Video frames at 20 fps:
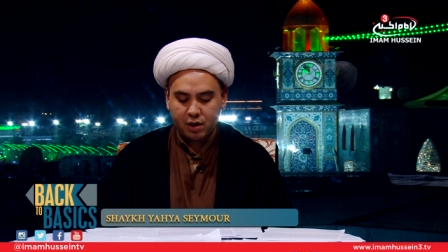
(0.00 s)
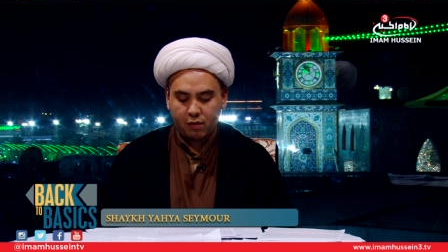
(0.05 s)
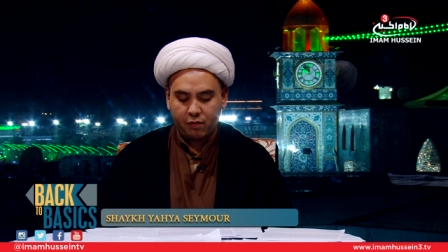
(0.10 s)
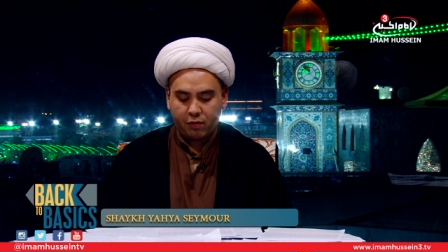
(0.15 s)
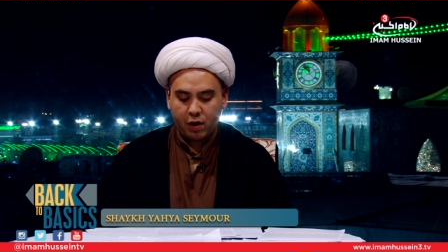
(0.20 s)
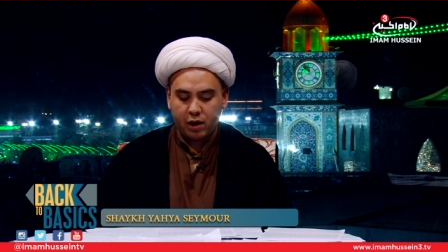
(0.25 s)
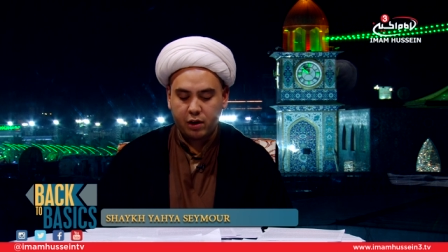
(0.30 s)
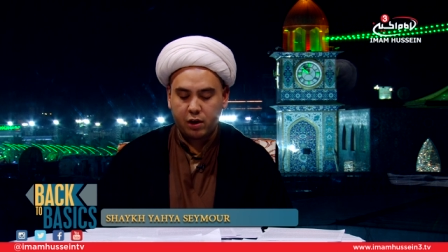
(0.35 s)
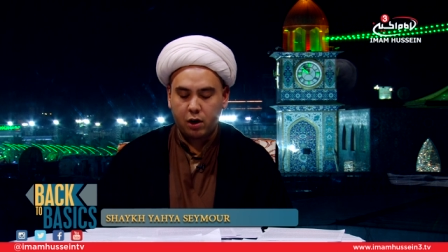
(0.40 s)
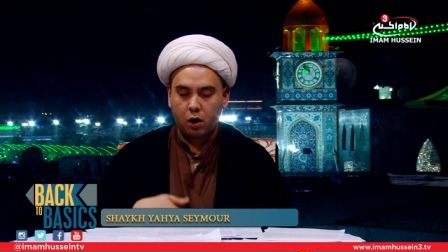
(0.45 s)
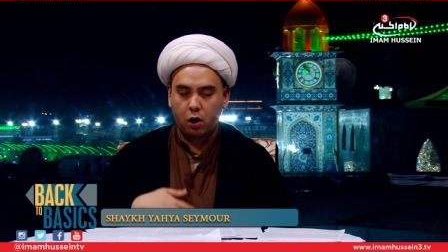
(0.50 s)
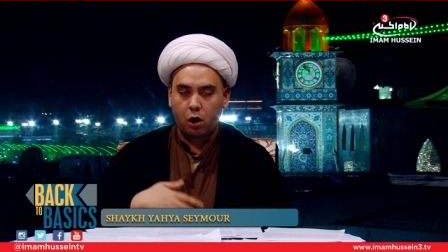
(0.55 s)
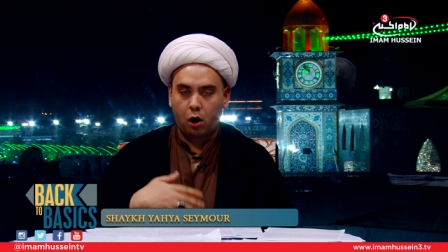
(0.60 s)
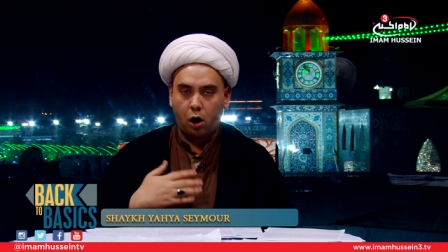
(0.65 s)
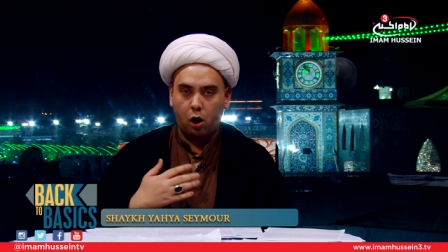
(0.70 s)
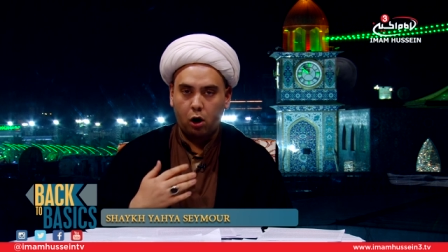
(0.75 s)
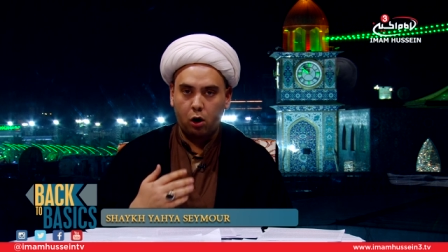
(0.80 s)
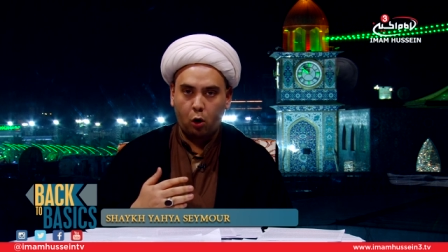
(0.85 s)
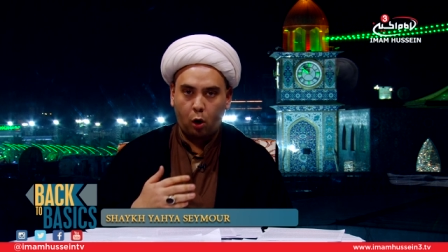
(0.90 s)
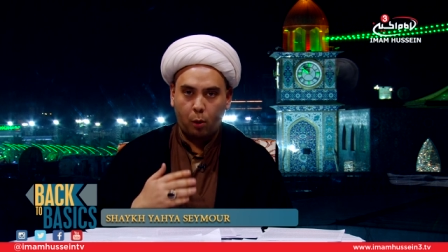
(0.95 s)
then there
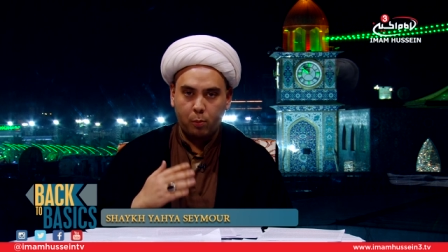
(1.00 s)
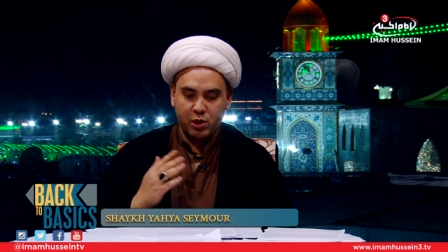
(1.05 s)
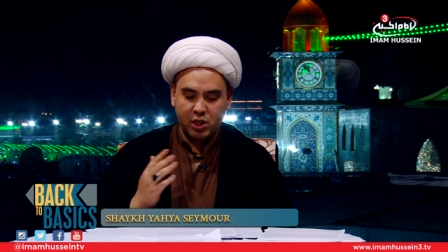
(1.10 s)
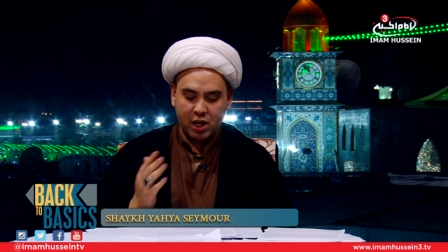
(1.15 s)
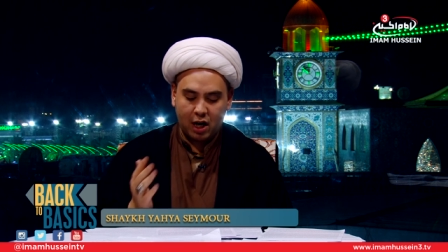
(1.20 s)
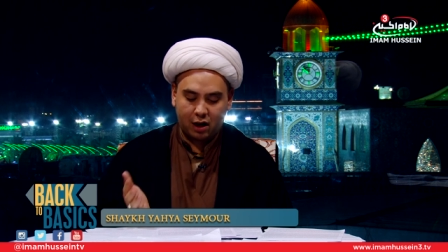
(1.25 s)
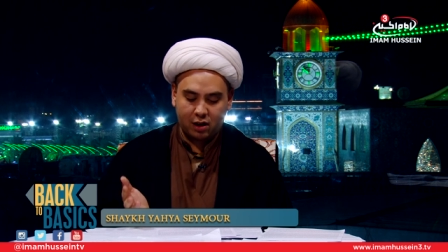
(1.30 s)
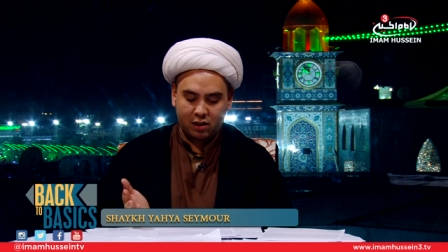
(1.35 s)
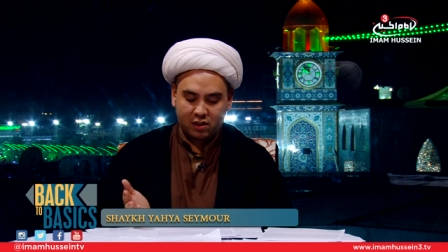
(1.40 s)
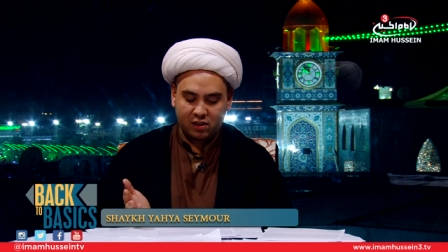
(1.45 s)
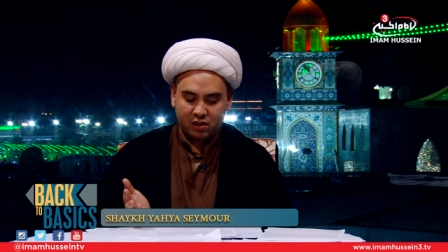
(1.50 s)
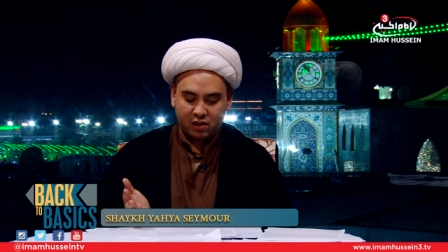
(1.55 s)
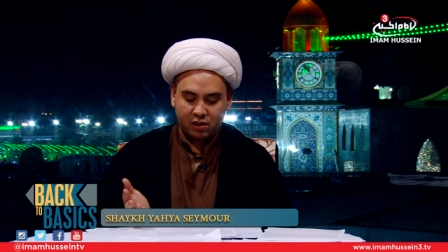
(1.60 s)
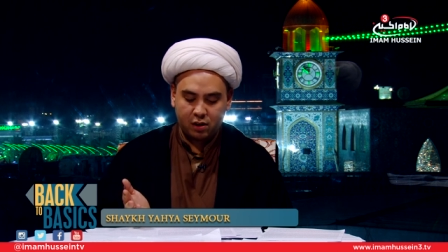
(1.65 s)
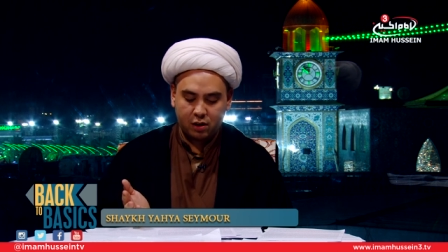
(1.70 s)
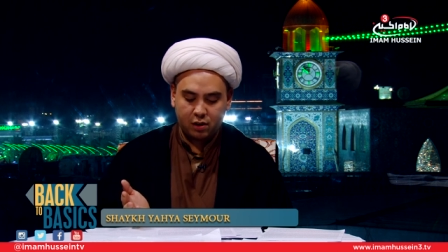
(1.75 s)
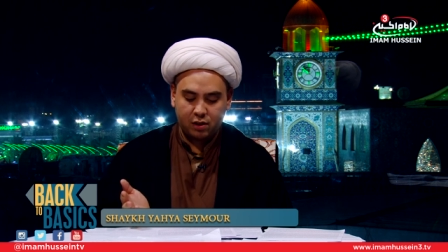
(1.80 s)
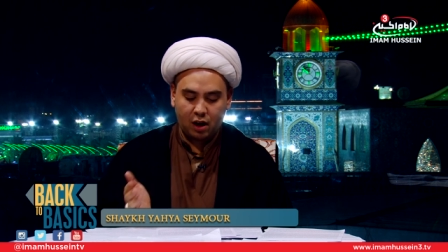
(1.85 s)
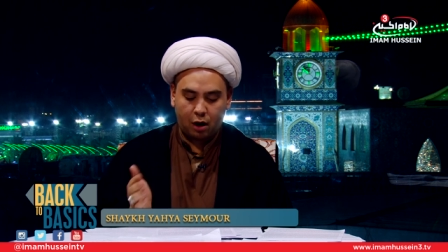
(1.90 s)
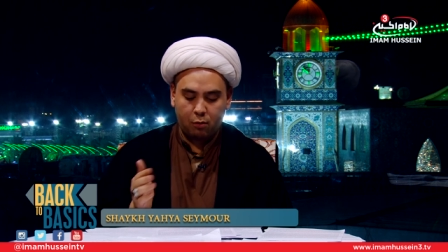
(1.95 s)
are
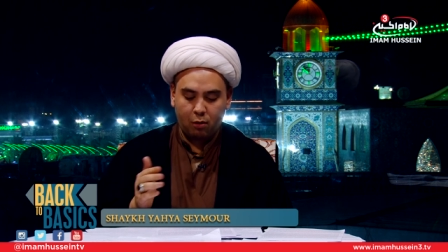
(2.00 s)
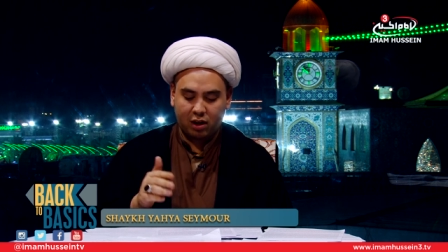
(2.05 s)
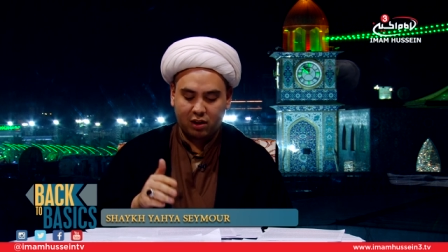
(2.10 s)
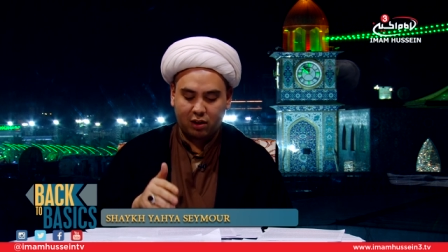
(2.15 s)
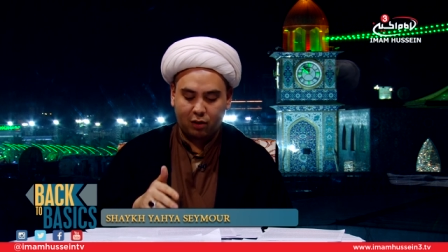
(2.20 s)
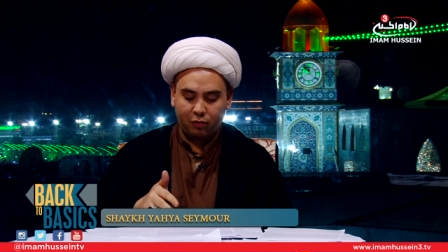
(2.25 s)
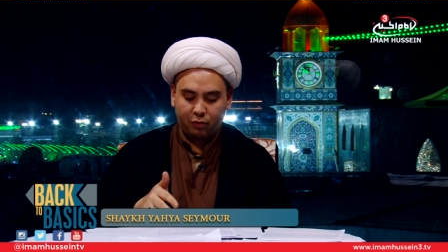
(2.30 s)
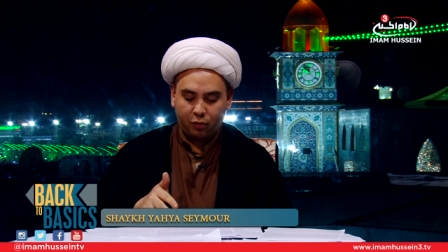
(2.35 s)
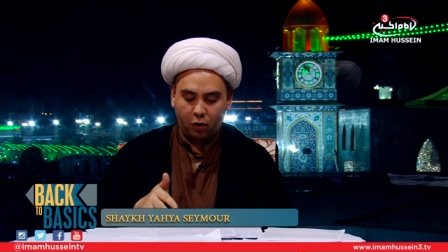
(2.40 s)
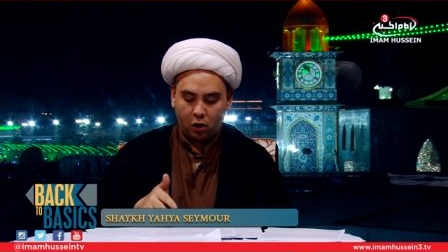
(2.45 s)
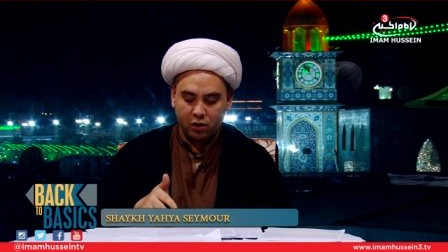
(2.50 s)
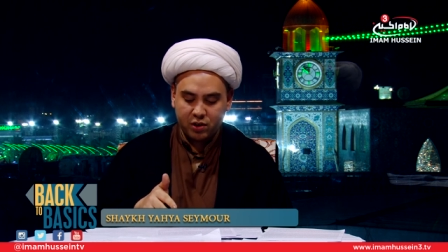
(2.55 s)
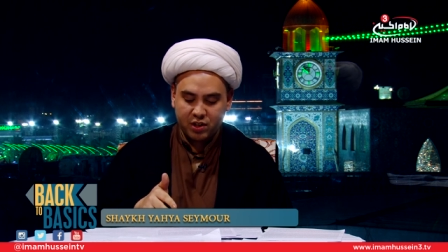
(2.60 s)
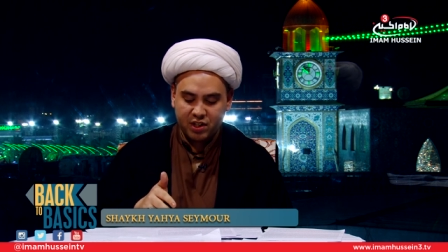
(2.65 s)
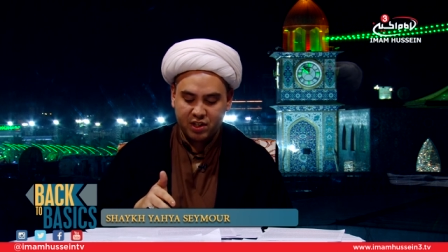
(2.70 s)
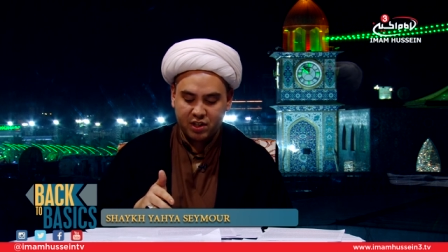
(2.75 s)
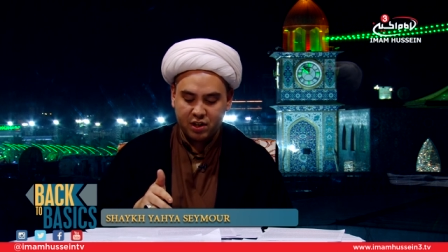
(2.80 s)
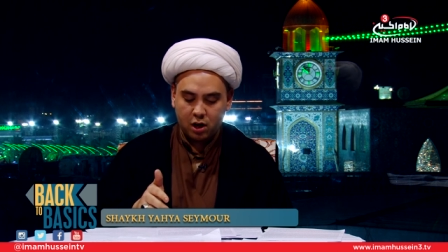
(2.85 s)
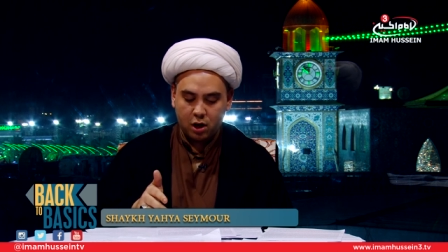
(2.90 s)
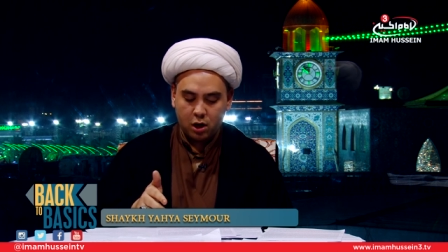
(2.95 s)
object-directed
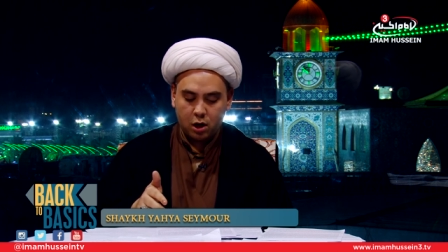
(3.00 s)
thoughts,